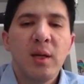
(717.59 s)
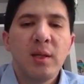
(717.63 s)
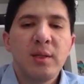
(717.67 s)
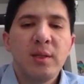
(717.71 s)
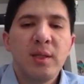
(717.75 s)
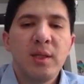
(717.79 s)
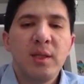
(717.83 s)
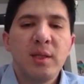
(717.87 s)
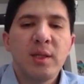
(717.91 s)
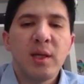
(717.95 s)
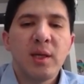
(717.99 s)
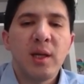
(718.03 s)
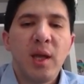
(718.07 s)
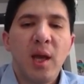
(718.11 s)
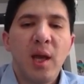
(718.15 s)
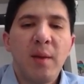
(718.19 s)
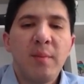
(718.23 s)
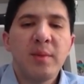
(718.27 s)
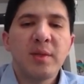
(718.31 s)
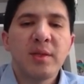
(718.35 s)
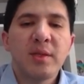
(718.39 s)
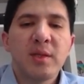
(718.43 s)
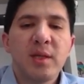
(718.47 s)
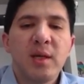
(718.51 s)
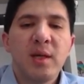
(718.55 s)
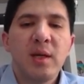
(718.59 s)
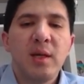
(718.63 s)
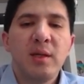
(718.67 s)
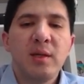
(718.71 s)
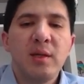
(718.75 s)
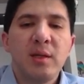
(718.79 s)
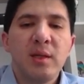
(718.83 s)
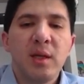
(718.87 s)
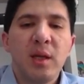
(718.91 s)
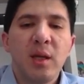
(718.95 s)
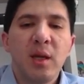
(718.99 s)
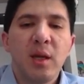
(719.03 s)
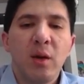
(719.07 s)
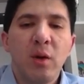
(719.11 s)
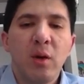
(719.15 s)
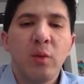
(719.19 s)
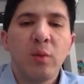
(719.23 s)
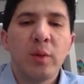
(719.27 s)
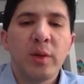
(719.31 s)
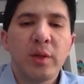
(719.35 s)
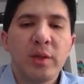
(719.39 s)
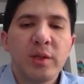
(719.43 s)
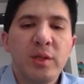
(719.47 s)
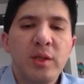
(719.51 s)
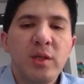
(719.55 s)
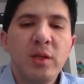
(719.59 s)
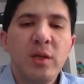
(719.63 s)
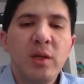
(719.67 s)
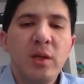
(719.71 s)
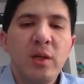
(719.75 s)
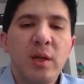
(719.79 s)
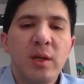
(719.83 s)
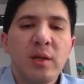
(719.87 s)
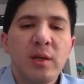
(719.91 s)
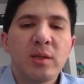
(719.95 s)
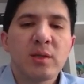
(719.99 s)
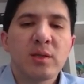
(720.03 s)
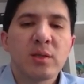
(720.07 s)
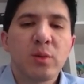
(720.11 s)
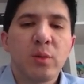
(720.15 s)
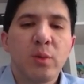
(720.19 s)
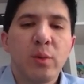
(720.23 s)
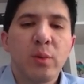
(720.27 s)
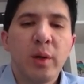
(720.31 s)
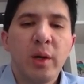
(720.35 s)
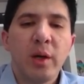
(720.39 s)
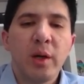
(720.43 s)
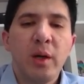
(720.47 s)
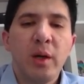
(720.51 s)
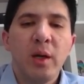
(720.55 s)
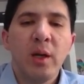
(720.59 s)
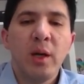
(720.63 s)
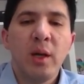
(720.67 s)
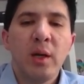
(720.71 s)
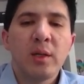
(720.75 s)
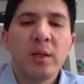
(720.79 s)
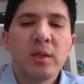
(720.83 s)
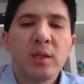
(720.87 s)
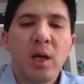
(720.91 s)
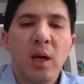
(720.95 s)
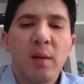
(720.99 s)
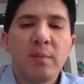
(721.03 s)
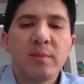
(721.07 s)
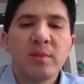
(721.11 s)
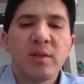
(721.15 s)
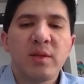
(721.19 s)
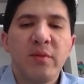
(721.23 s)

the diameter in the over 2 in the square times the